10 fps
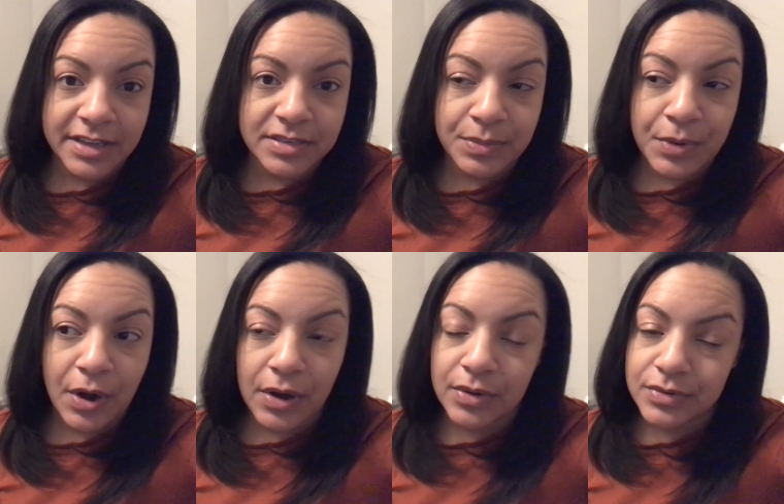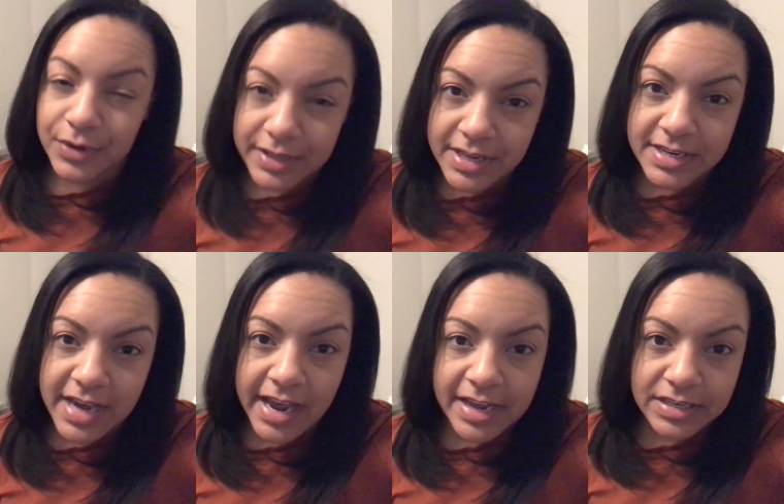tomorrow during the
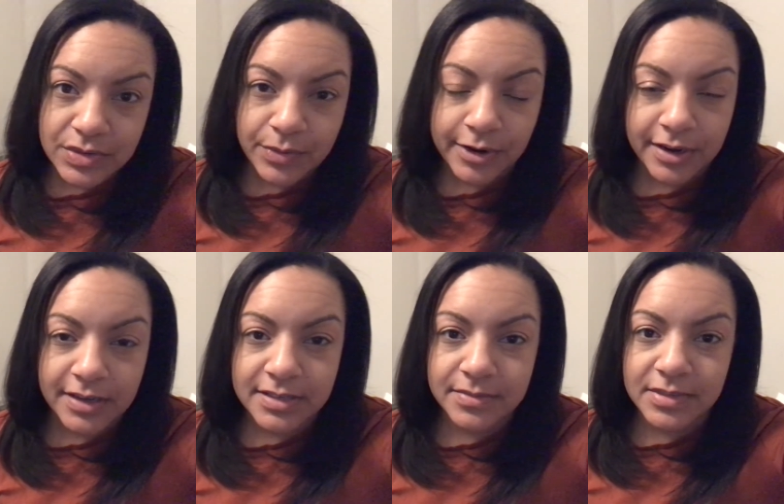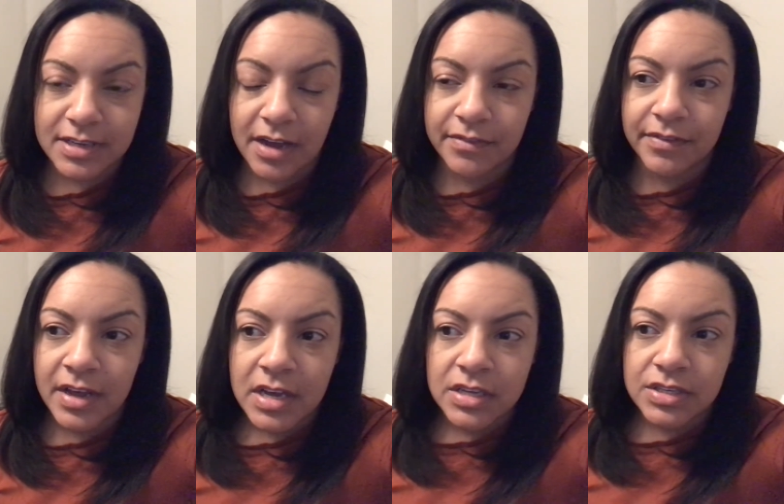day to work on some stuff,
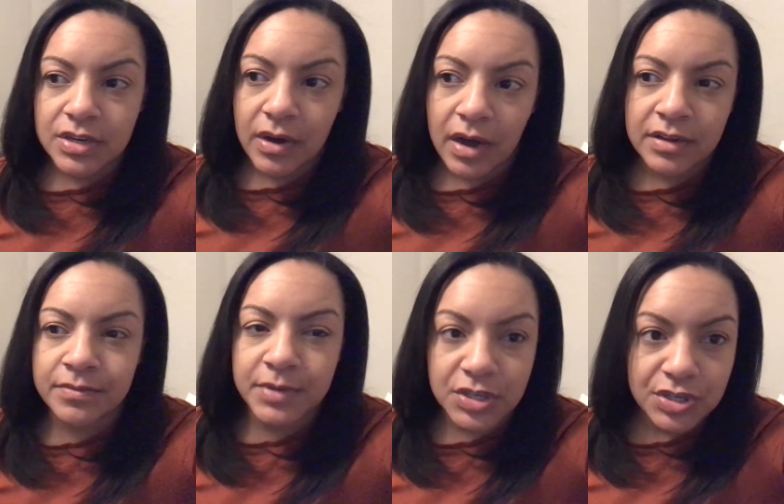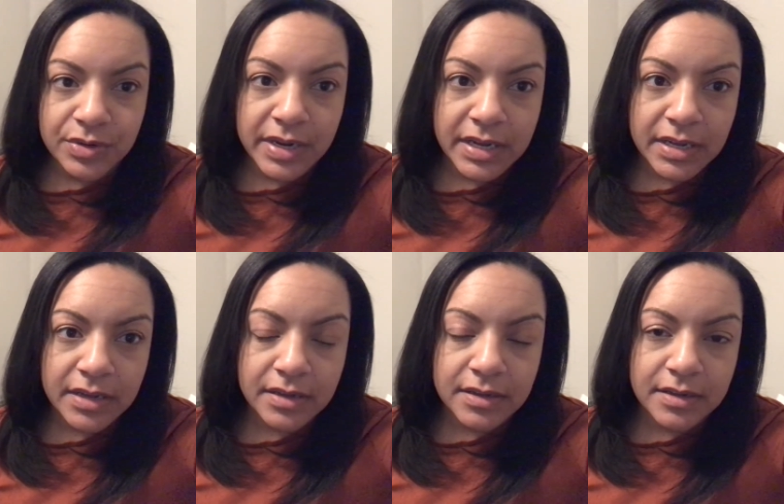so I'll be
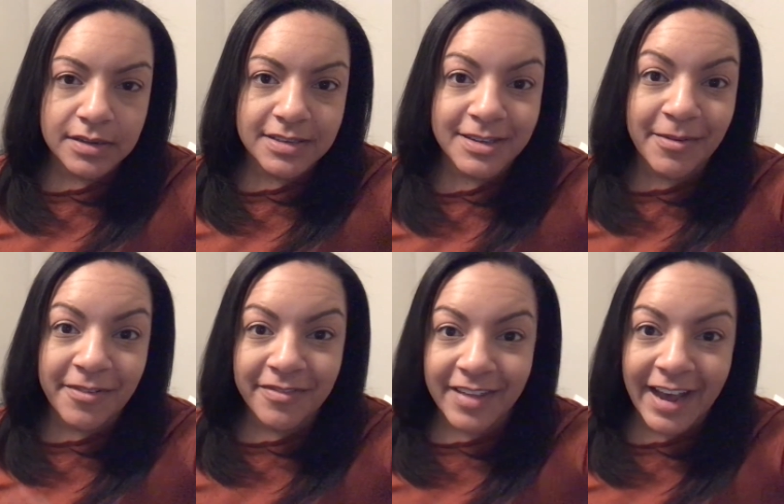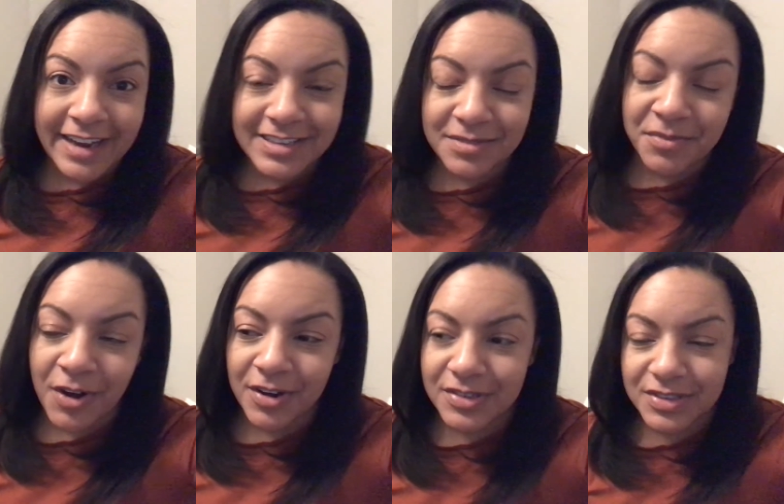shooting some of that
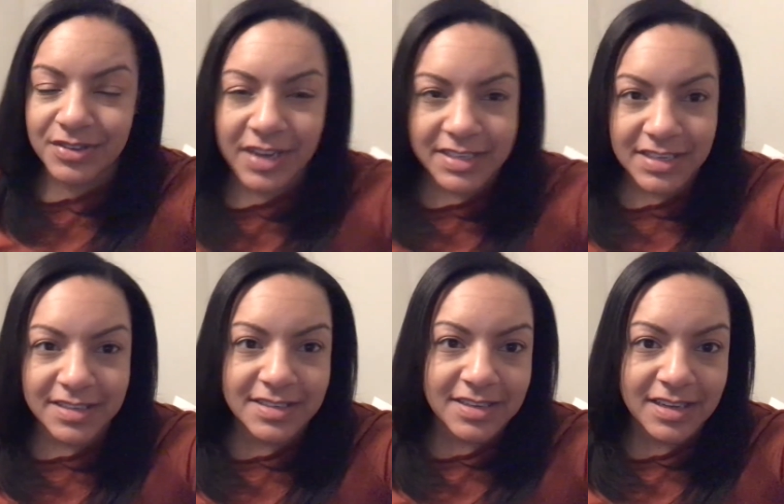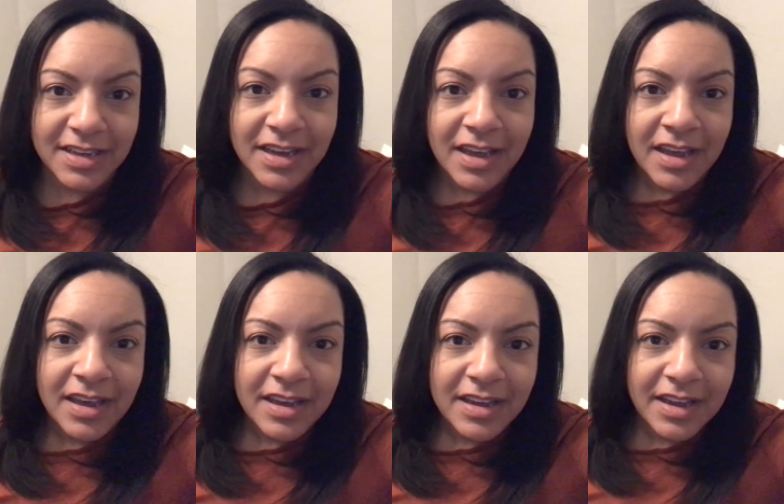tomorrow so you guys can see
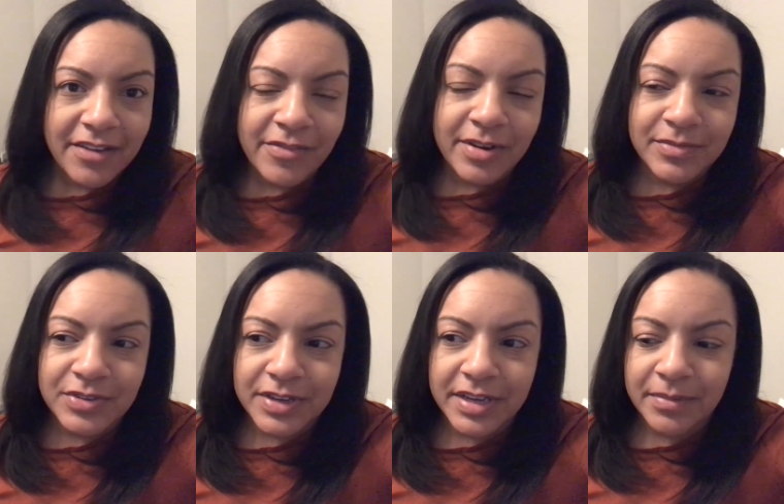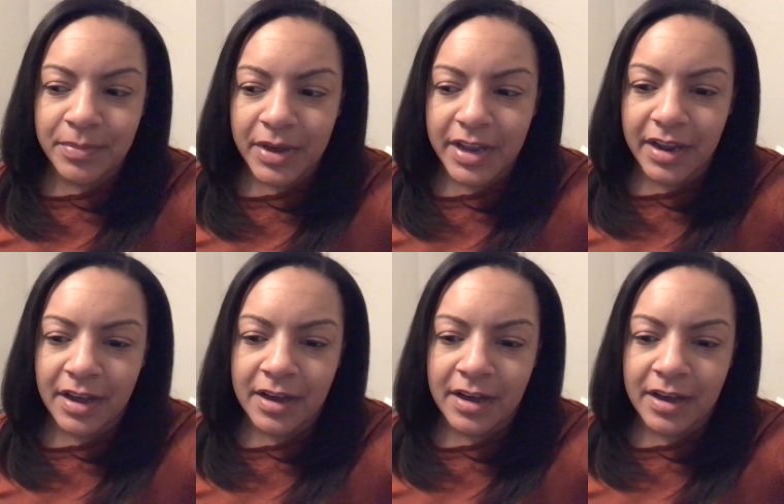kind of what I'm doing. But